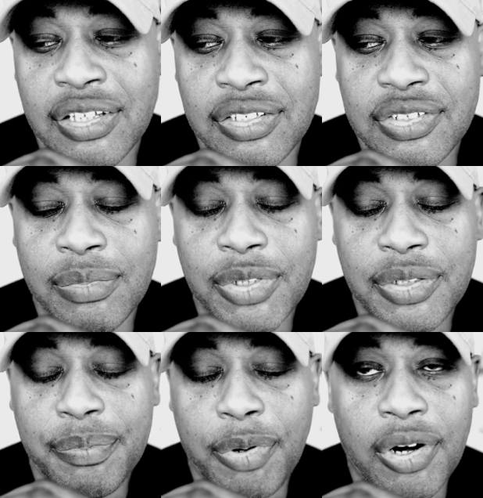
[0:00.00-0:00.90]
and
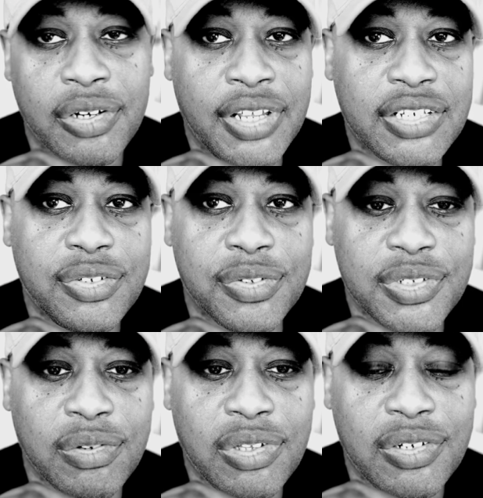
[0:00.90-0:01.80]
someone parked next to her
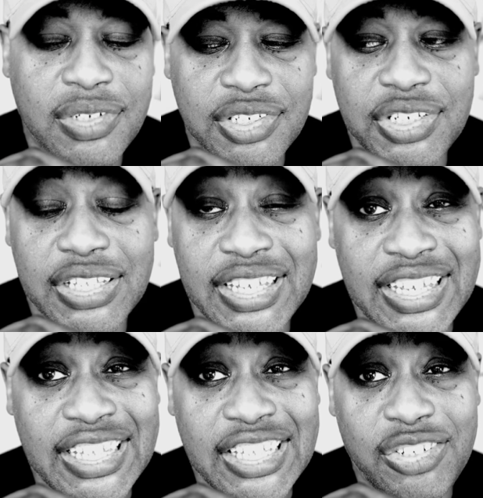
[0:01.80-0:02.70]
so close that she had to
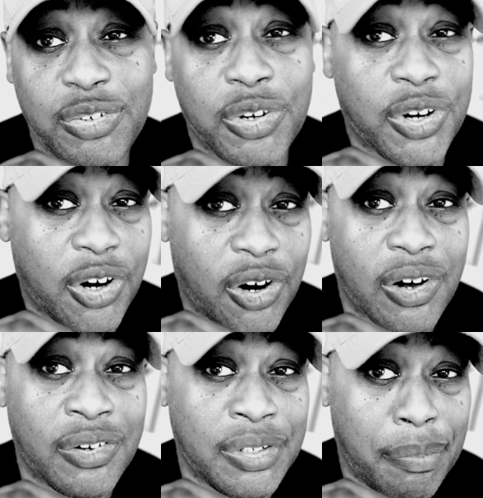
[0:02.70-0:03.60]
get into her
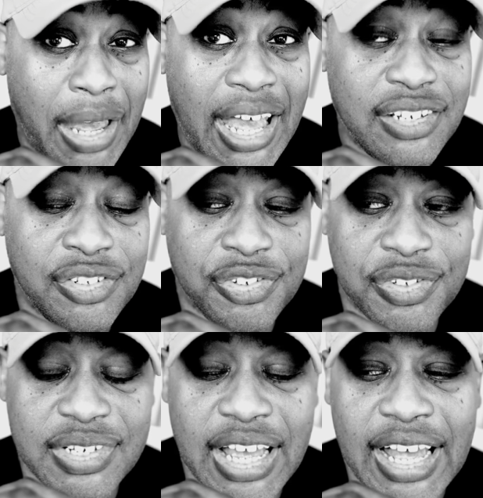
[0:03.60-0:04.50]
car on the
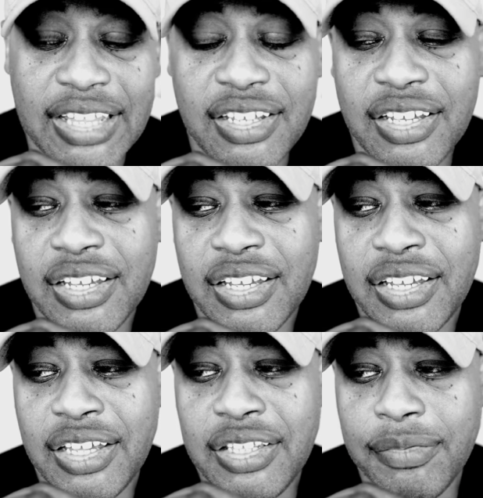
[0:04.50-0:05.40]
passenger side.
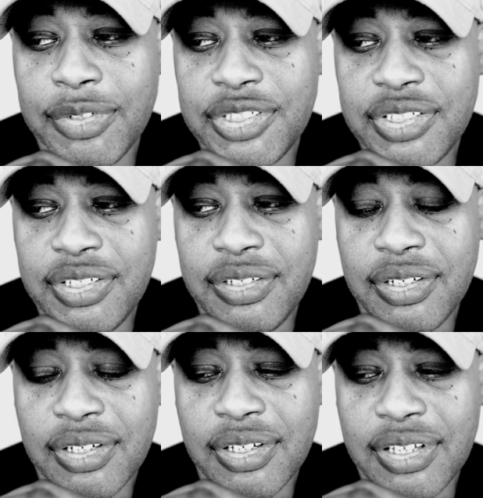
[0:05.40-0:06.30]
And then when
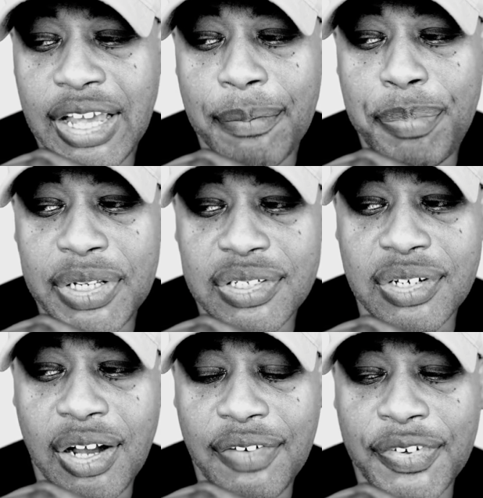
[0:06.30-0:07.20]
she got
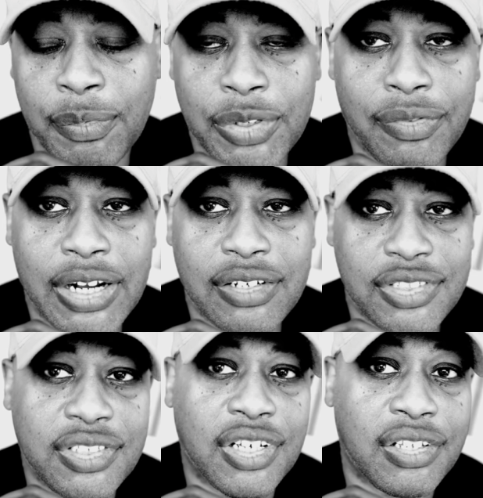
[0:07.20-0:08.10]
pissed off and went around,
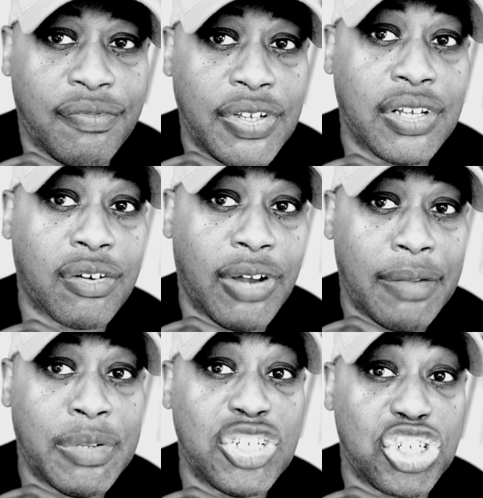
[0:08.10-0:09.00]
she saw the vehicle
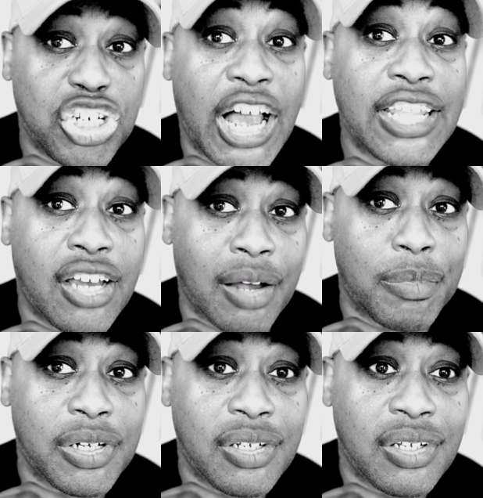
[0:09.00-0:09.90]
had been shot up